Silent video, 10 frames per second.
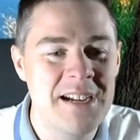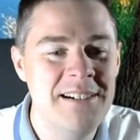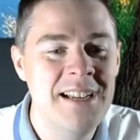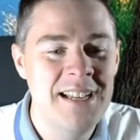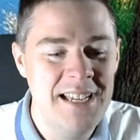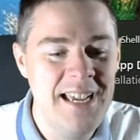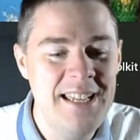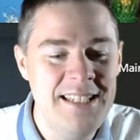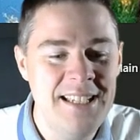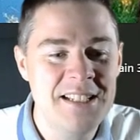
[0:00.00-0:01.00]
here,
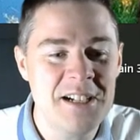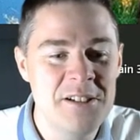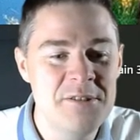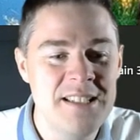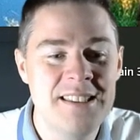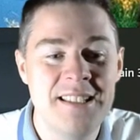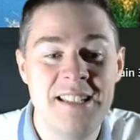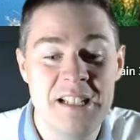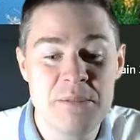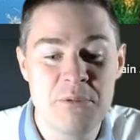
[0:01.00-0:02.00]
and it closed
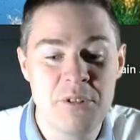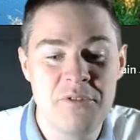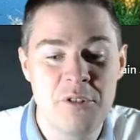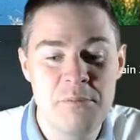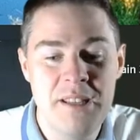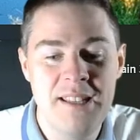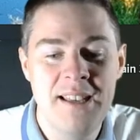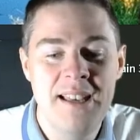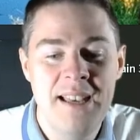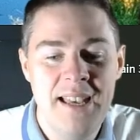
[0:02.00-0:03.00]
Internet Explorer for me,
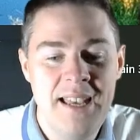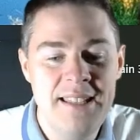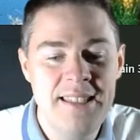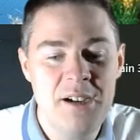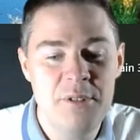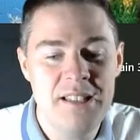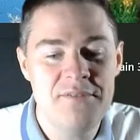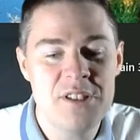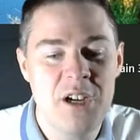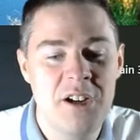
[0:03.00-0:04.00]
and now it
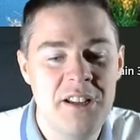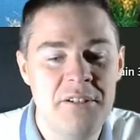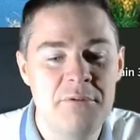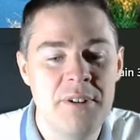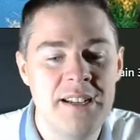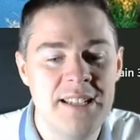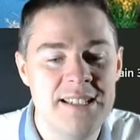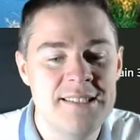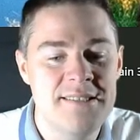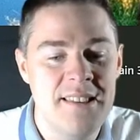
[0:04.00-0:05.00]
has started and
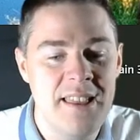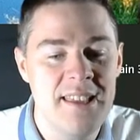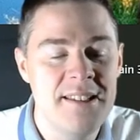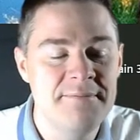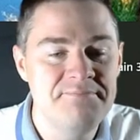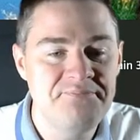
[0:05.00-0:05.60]
running its thing.